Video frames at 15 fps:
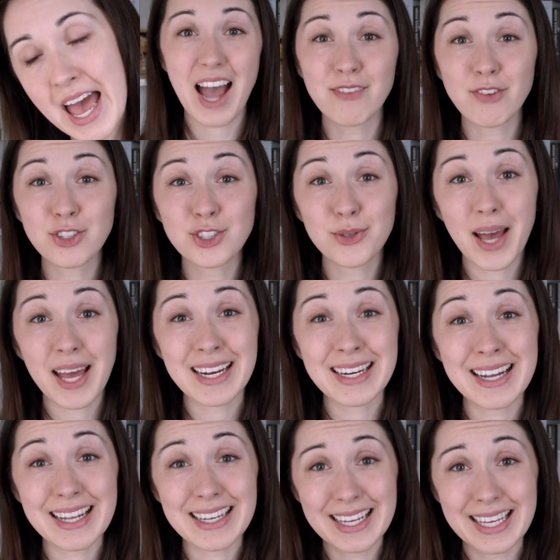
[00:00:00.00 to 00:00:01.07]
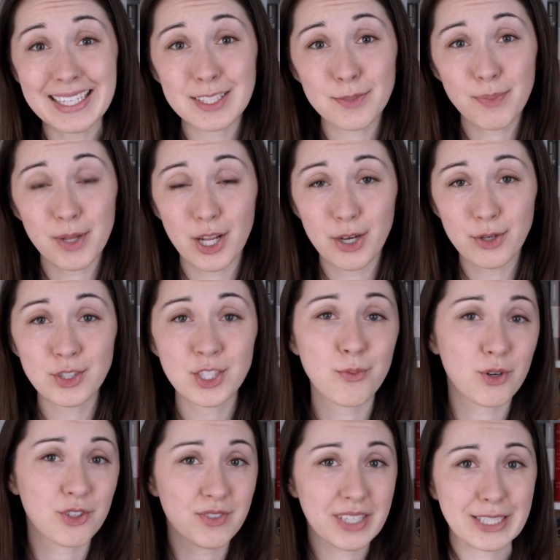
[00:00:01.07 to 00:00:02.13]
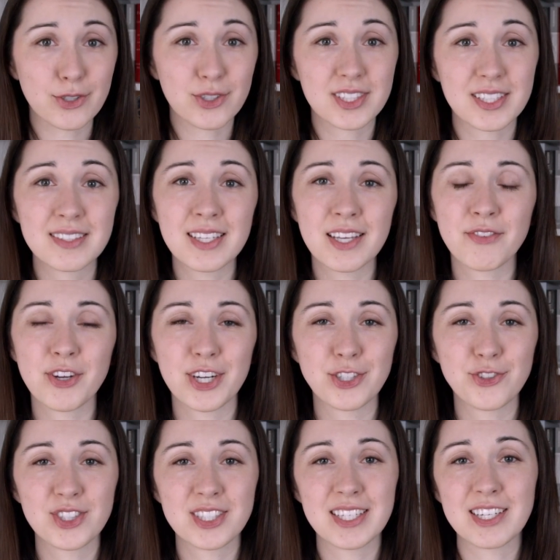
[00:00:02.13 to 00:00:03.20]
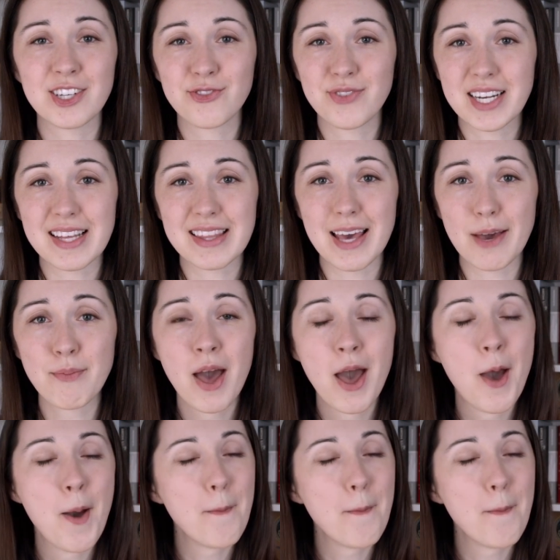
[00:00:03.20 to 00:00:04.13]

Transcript: I've also added links below to more resources if you're interested in reading them,